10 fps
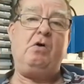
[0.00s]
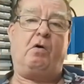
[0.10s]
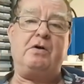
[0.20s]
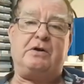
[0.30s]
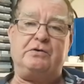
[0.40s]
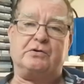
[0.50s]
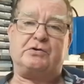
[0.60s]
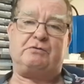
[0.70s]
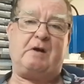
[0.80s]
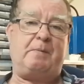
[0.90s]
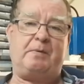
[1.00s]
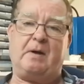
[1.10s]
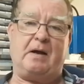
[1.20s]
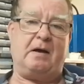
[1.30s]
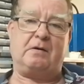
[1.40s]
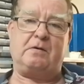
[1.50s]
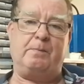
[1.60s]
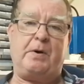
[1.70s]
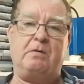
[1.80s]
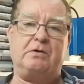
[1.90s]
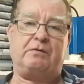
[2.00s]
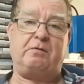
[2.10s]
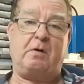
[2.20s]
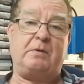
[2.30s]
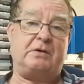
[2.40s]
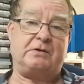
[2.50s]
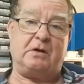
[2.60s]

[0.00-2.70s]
or you can just strip uh, components from it